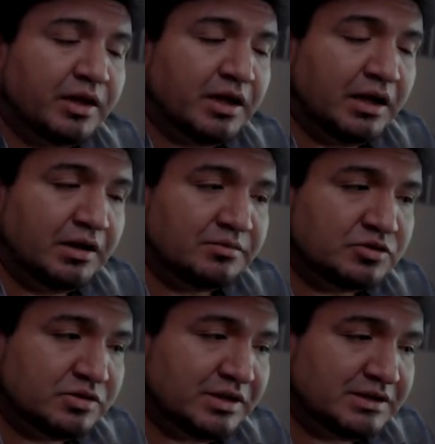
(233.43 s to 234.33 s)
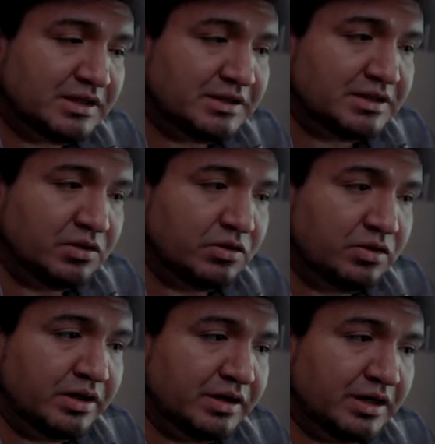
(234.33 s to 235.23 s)
So in this case, I'll go
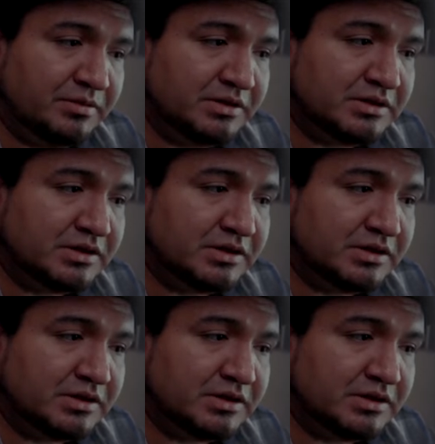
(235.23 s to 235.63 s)
ahead and name this